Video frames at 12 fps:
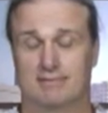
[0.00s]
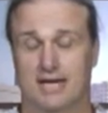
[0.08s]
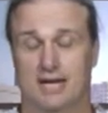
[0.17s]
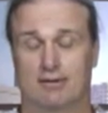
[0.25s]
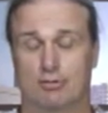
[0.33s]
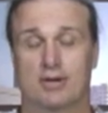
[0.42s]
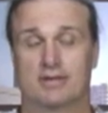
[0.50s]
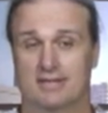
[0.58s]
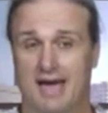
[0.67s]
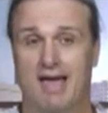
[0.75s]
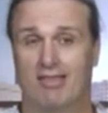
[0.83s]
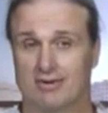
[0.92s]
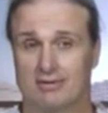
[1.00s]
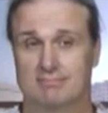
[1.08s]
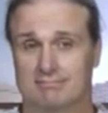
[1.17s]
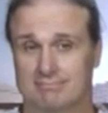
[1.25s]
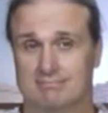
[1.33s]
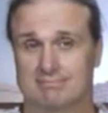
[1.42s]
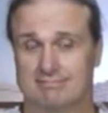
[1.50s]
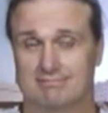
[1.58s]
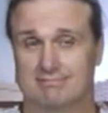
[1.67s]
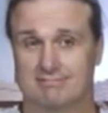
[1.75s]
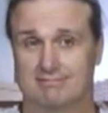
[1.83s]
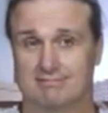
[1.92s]
around $1.
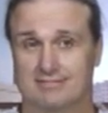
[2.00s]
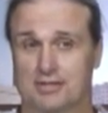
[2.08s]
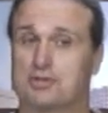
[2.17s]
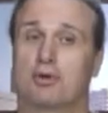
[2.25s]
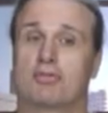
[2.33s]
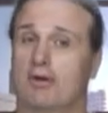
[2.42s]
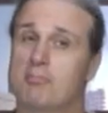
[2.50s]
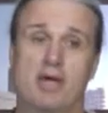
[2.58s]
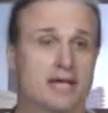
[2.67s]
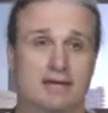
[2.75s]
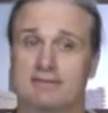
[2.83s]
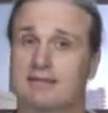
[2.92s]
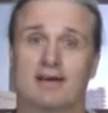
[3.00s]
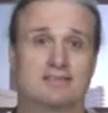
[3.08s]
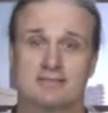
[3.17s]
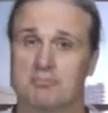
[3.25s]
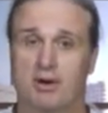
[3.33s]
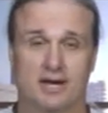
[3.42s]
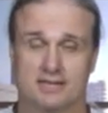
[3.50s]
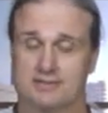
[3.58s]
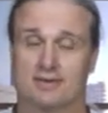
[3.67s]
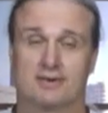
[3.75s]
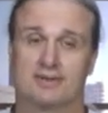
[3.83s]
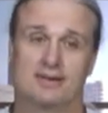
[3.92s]
So they're making tons of money.
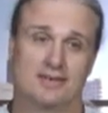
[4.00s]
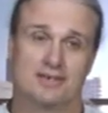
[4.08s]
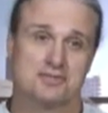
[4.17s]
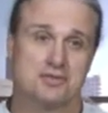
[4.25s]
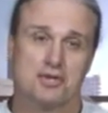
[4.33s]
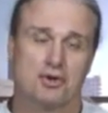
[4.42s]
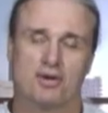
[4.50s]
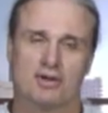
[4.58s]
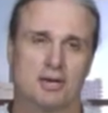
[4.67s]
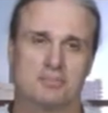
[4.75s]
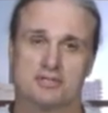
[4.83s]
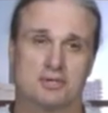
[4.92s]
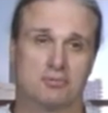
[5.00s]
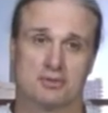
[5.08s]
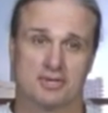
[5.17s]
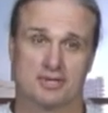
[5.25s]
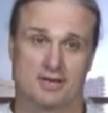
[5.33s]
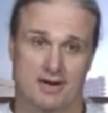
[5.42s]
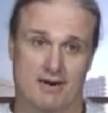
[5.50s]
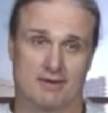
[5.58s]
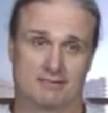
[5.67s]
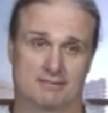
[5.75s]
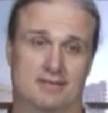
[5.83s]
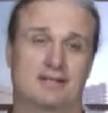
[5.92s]
So the oil companies don't really care
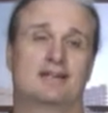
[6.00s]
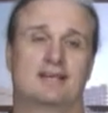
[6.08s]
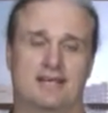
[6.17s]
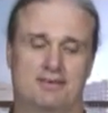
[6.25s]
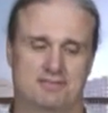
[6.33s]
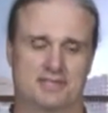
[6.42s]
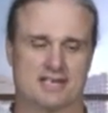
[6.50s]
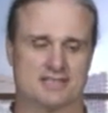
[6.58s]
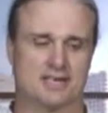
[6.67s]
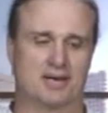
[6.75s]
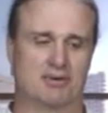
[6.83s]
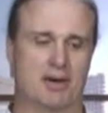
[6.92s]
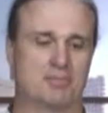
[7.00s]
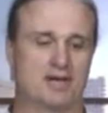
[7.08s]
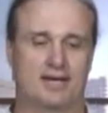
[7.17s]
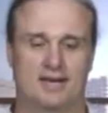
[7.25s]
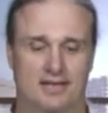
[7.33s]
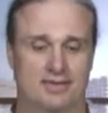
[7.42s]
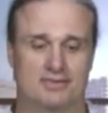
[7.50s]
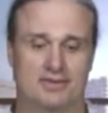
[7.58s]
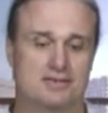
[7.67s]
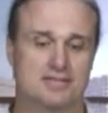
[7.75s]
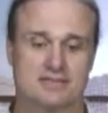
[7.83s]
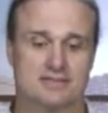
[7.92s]
if it doesn't go up. They're
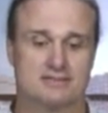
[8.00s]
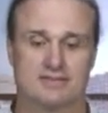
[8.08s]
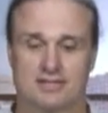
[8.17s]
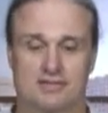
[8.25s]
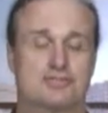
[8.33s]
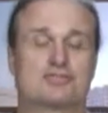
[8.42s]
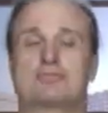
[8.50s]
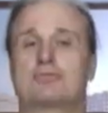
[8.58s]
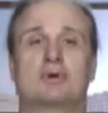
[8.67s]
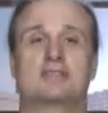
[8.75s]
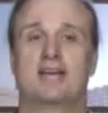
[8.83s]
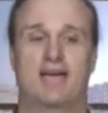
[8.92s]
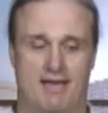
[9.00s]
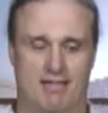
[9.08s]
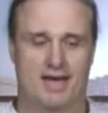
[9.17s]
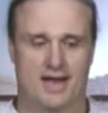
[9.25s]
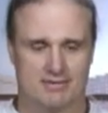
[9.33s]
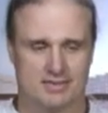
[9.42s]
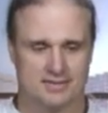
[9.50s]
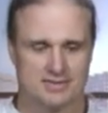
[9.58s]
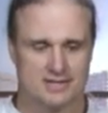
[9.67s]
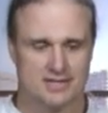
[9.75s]
just screwing the hell out of us.